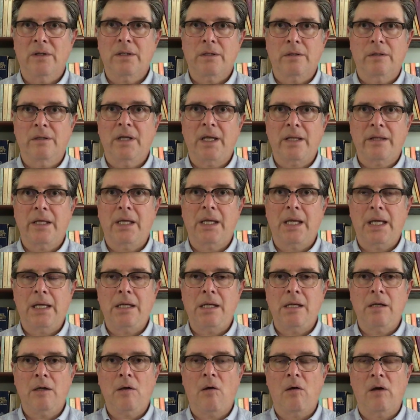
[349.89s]
They're nothing any
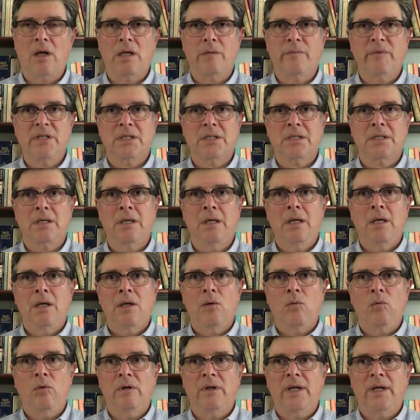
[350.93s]
economist
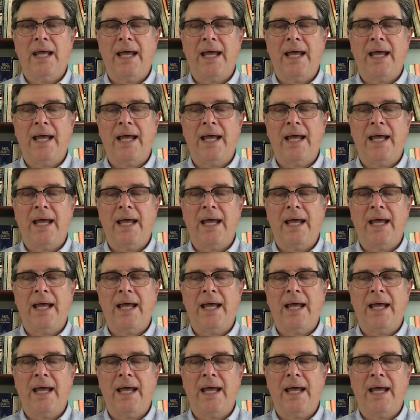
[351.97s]
would